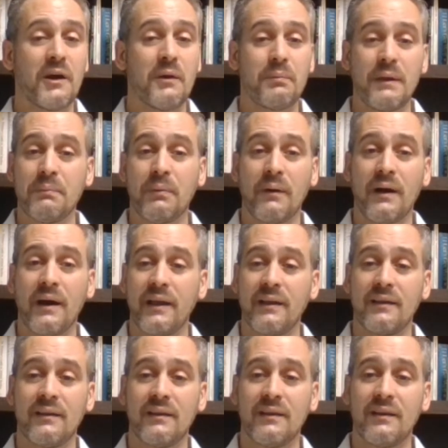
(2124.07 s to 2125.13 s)
people,
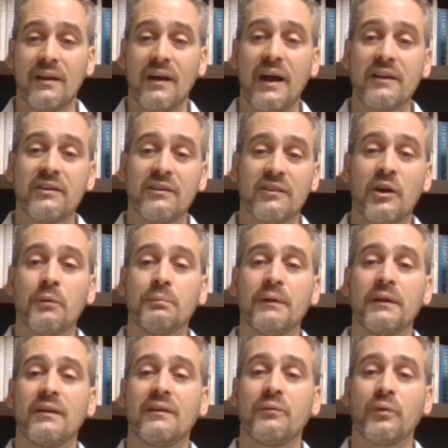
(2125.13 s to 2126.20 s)
I just hope
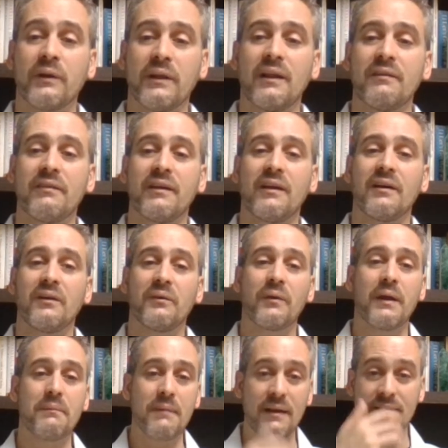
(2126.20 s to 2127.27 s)
that we're getting a
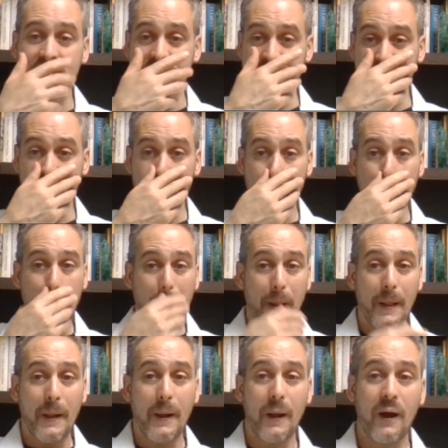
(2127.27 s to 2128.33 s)
right message here.
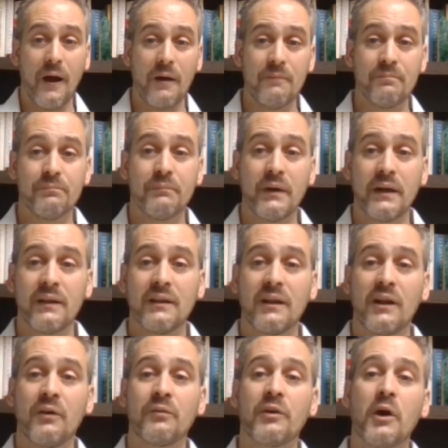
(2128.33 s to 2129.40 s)
But
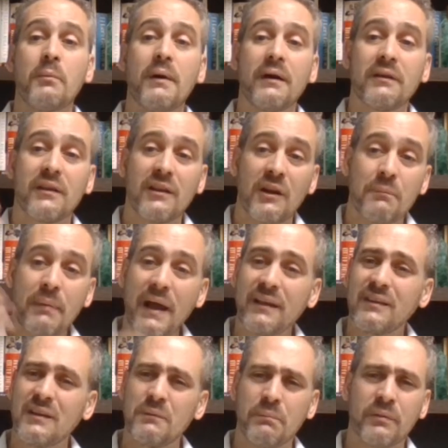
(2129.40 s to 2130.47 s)
go back, back
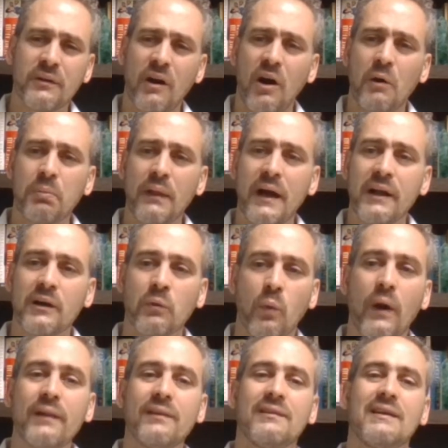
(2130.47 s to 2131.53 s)
to the gallbladder,
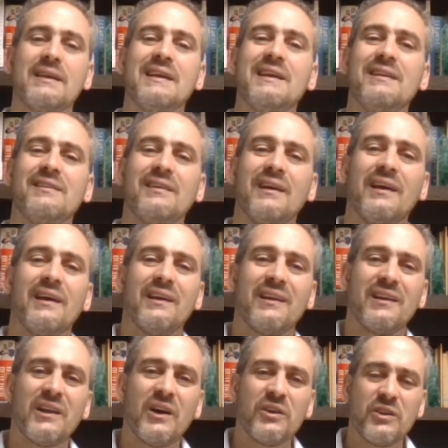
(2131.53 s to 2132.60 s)
what to eat.
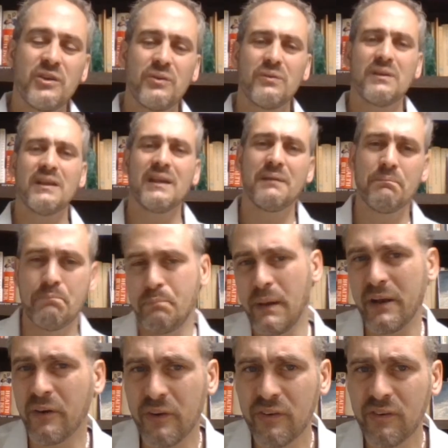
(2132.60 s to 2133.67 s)
You need
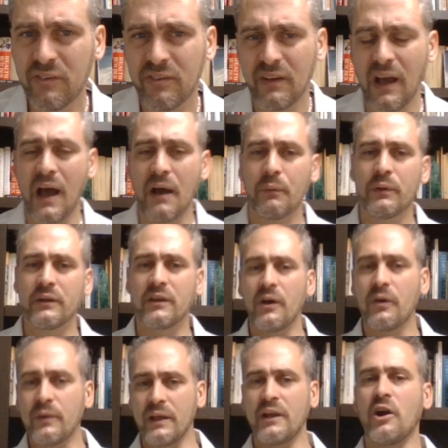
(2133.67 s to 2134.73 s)
bitters. I would
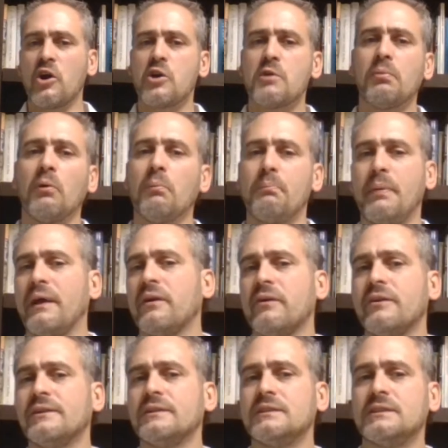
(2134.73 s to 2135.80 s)
go get herbal
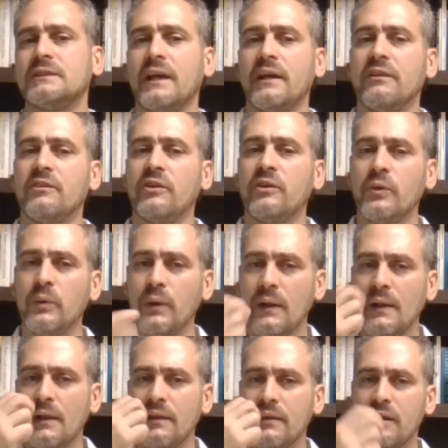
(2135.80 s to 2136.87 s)
bitters and do,
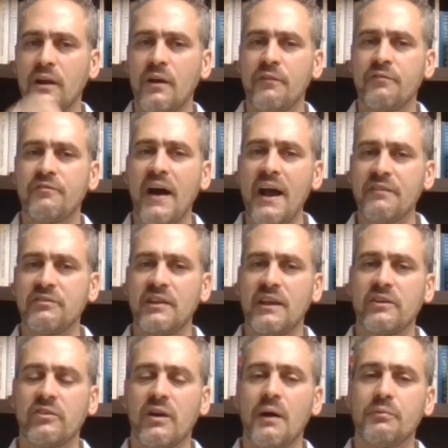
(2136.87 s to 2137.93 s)

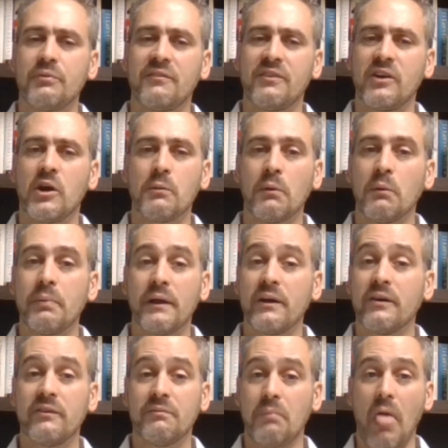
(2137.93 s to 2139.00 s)
5-10 drops of an herbal bitter.